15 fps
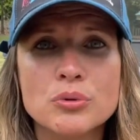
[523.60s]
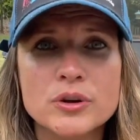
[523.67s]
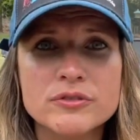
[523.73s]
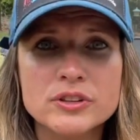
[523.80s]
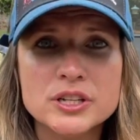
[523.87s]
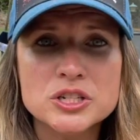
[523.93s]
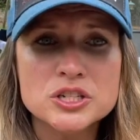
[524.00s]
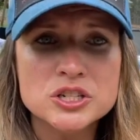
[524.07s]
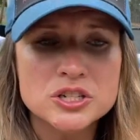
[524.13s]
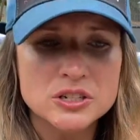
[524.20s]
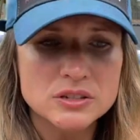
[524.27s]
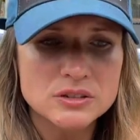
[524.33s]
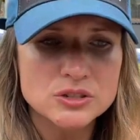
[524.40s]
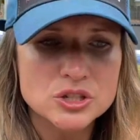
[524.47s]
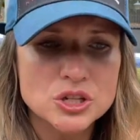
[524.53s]
privileged
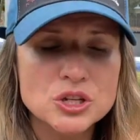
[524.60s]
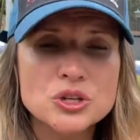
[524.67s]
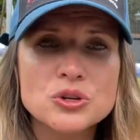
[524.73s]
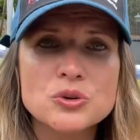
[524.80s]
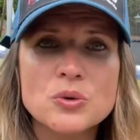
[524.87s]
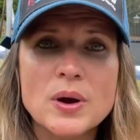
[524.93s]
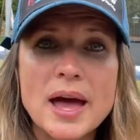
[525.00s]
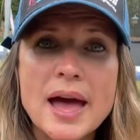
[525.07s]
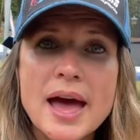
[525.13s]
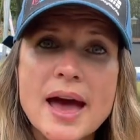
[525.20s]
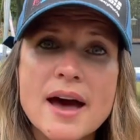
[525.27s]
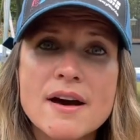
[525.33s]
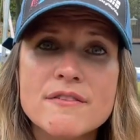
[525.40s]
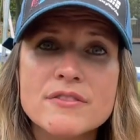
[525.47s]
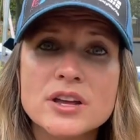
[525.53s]
to
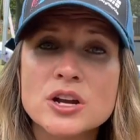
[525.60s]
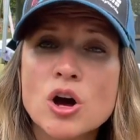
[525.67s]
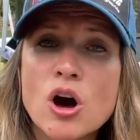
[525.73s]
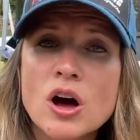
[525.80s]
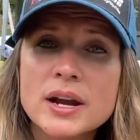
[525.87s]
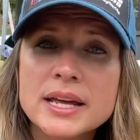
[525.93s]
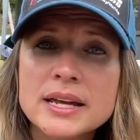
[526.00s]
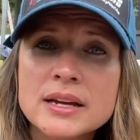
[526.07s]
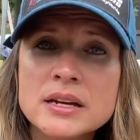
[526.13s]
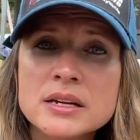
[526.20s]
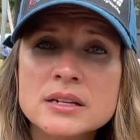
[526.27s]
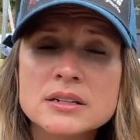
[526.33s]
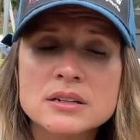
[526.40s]
have an awning